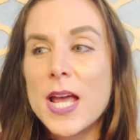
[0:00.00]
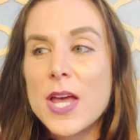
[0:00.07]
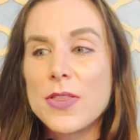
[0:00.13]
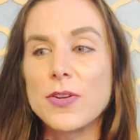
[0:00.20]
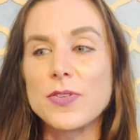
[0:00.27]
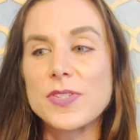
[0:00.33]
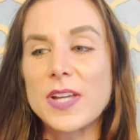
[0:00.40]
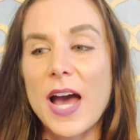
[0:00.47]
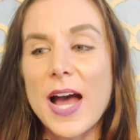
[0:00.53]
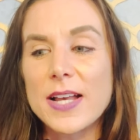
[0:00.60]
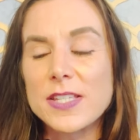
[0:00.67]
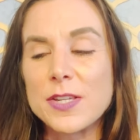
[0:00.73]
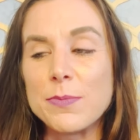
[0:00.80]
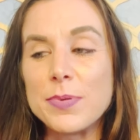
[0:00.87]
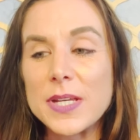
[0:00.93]
There's got
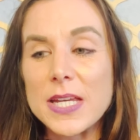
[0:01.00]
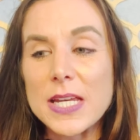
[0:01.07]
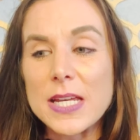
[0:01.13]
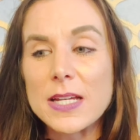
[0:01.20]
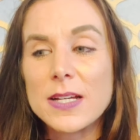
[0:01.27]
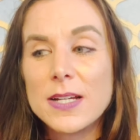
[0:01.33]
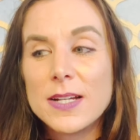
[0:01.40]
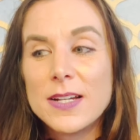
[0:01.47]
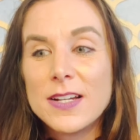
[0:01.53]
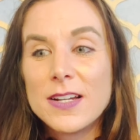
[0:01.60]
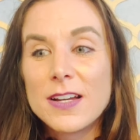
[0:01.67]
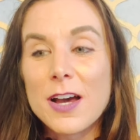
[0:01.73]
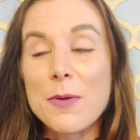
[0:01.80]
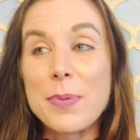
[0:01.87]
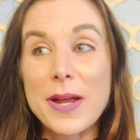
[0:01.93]
to be
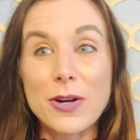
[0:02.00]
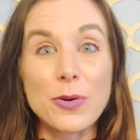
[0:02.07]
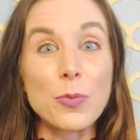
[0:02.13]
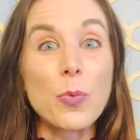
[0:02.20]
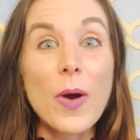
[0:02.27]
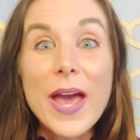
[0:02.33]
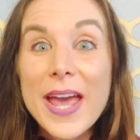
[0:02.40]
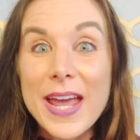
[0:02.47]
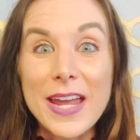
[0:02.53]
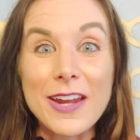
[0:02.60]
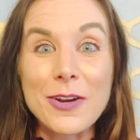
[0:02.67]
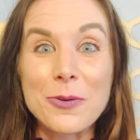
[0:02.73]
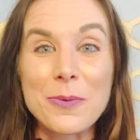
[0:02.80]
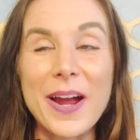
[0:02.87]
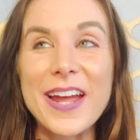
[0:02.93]
a better
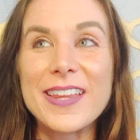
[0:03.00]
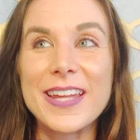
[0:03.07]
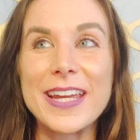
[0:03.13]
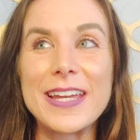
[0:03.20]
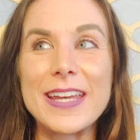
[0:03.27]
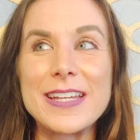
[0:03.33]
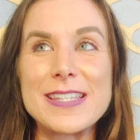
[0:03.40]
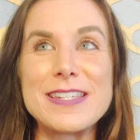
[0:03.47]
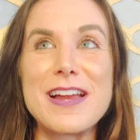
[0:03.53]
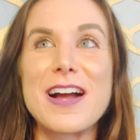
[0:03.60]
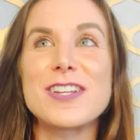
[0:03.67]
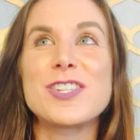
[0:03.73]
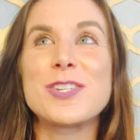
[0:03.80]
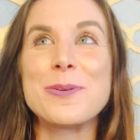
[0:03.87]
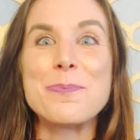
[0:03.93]
way, right? Like it, it's
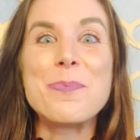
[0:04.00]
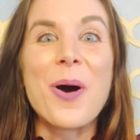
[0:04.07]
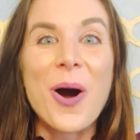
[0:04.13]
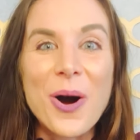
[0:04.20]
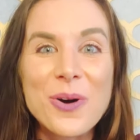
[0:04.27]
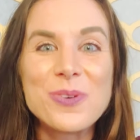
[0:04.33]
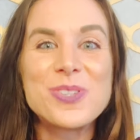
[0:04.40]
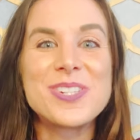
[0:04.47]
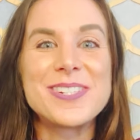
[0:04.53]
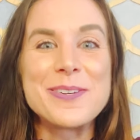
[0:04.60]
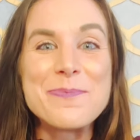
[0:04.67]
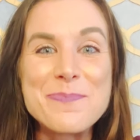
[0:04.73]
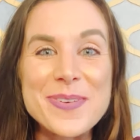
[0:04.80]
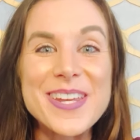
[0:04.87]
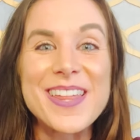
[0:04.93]
not supposed to
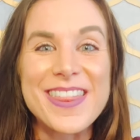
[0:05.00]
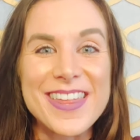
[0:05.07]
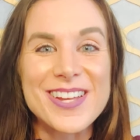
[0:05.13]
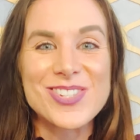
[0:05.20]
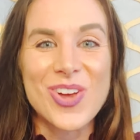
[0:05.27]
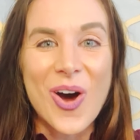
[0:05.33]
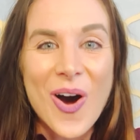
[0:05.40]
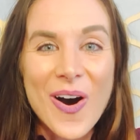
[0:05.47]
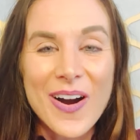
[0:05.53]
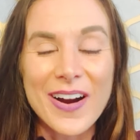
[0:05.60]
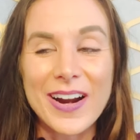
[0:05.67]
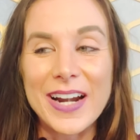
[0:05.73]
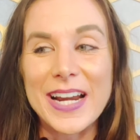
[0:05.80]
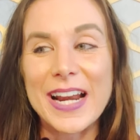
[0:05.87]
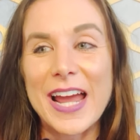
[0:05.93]
be this
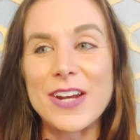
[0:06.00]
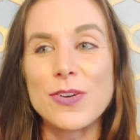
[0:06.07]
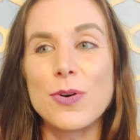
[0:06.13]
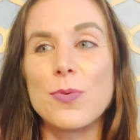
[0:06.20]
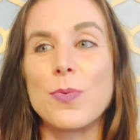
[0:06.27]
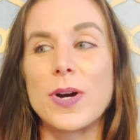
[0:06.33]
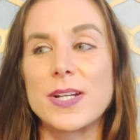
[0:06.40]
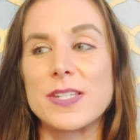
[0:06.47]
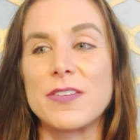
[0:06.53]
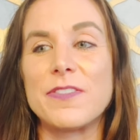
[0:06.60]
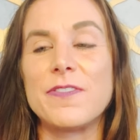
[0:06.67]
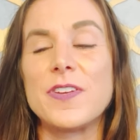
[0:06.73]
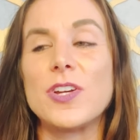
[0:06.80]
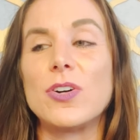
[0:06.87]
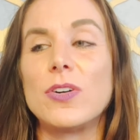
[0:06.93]
hard. And I don't want to
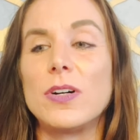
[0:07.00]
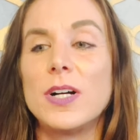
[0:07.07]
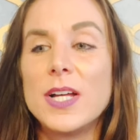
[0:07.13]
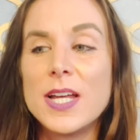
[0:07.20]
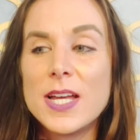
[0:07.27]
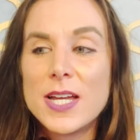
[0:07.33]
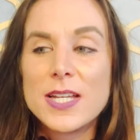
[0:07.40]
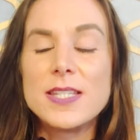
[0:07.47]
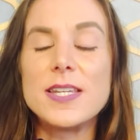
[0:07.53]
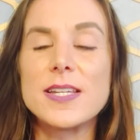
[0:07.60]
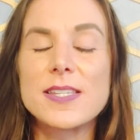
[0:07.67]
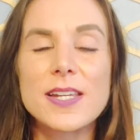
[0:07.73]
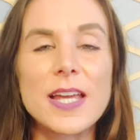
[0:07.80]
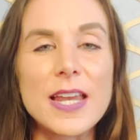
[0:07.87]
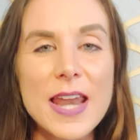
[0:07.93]
feel
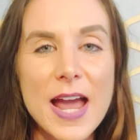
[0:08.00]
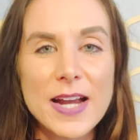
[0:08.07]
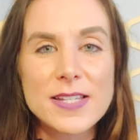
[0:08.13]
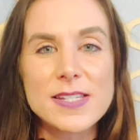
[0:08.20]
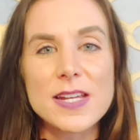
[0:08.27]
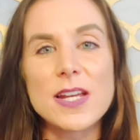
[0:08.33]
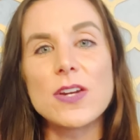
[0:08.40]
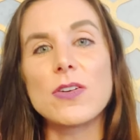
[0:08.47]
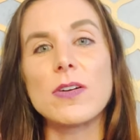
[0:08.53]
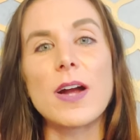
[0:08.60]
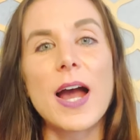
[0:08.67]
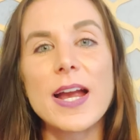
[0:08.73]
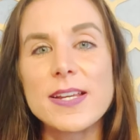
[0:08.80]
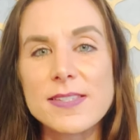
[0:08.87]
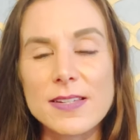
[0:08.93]
disconnected or
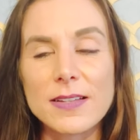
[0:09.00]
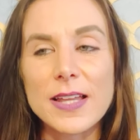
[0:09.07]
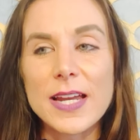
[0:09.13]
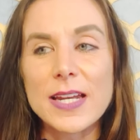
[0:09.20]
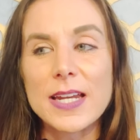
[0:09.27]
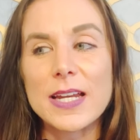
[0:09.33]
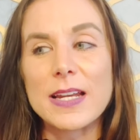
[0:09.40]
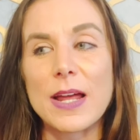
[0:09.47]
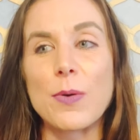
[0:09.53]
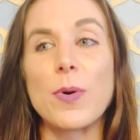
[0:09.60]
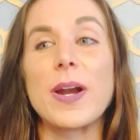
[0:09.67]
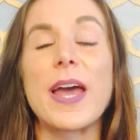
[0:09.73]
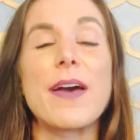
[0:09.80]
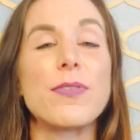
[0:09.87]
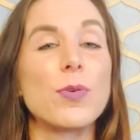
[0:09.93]
isolated and I
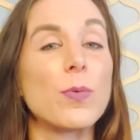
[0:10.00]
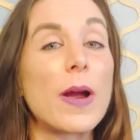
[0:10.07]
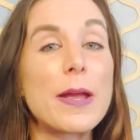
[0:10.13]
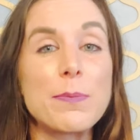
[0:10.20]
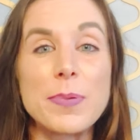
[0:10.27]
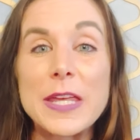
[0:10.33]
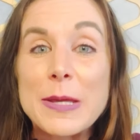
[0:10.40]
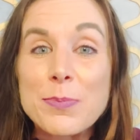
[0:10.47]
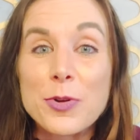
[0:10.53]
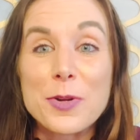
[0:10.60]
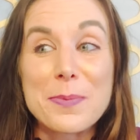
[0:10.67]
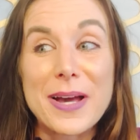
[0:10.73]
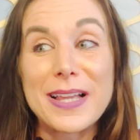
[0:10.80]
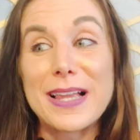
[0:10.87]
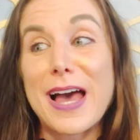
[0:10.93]
want to have the right people in
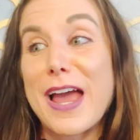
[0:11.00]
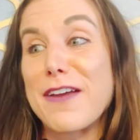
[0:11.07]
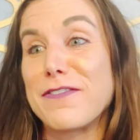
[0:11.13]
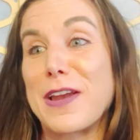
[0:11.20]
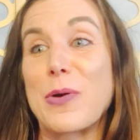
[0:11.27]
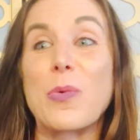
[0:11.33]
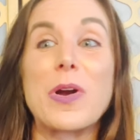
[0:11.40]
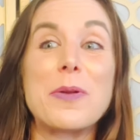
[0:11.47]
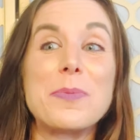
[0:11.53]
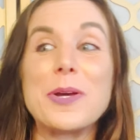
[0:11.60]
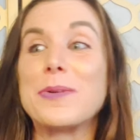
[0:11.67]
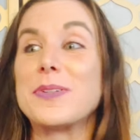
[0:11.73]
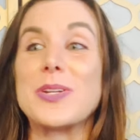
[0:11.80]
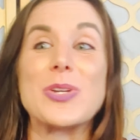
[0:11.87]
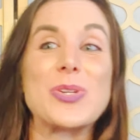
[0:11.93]
my life and I want to be
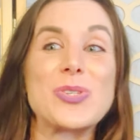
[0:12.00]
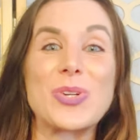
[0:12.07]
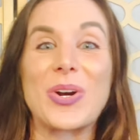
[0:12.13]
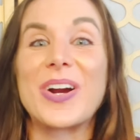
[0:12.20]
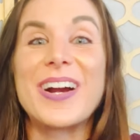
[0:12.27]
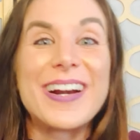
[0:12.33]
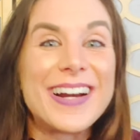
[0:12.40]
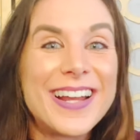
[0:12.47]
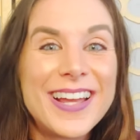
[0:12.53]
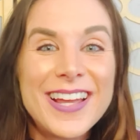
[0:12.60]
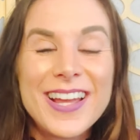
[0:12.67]
able to discern